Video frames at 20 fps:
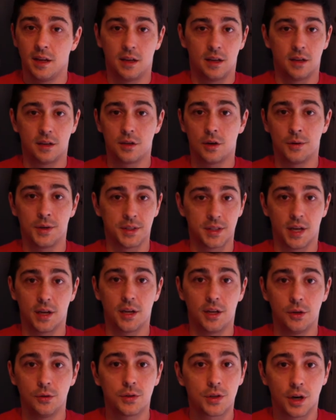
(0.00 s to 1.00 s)
And Tony's like,
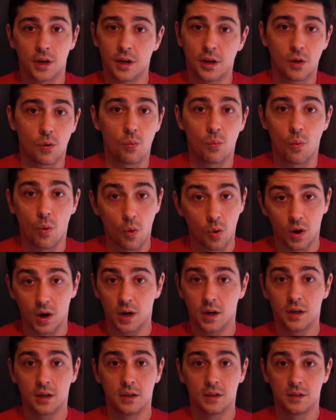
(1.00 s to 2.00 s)
you started a
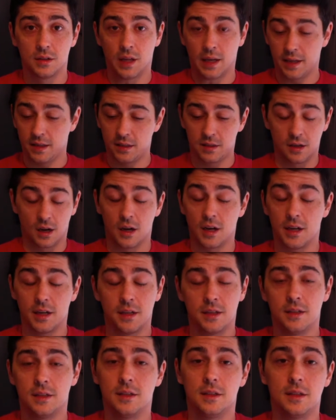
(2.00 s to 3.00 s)
war. Like, done.
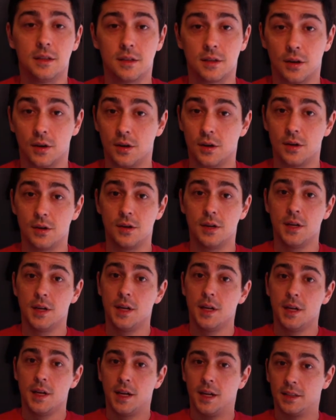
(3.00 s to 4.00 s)
So
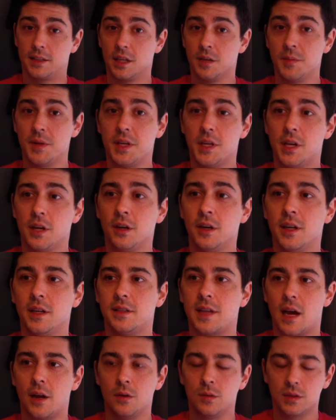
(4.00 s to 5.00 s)
it's going to be curious.
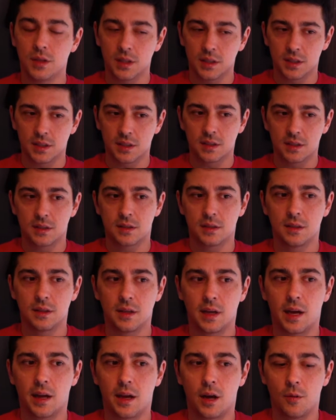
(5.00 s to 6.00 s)
I don't think this...
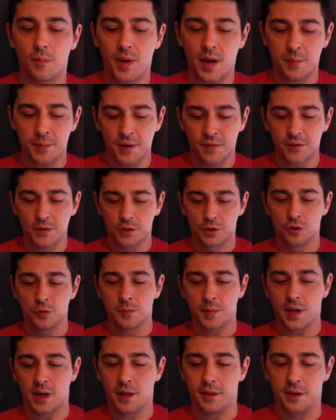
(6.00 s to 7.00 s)
How Batman versus.
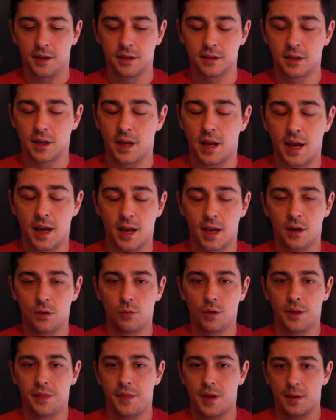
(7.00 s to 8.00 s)
Superman, I think, is going to end
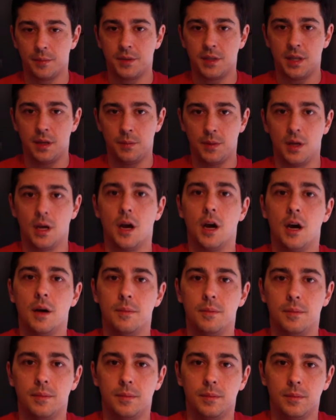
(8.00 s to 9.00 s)
with them teaming
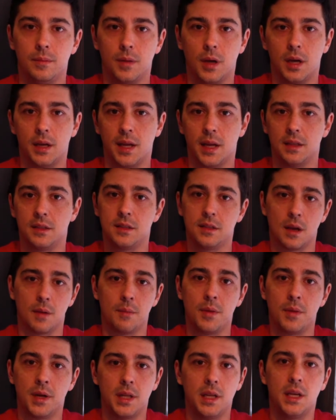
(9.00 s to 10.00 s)
up against
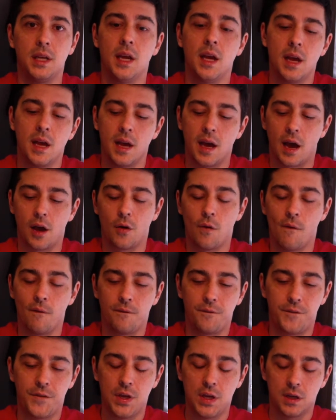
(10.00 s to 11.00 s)
somebody. I don't
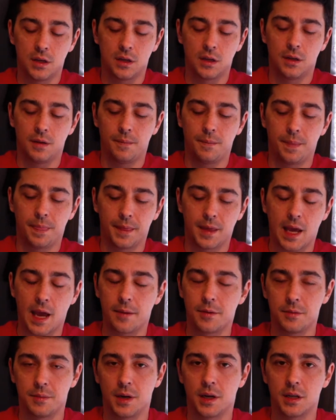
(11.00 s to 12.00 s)
feel
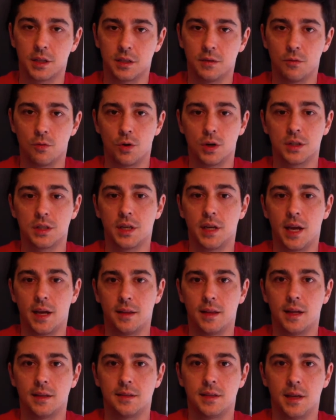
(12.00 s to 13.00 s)
Captain America Civil War is going to
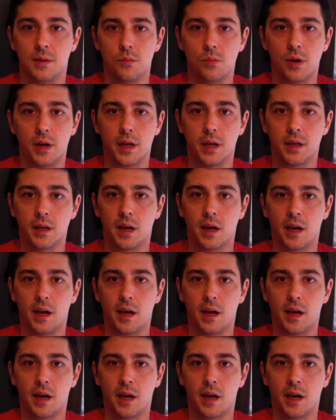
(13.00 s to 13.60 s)
end that same way.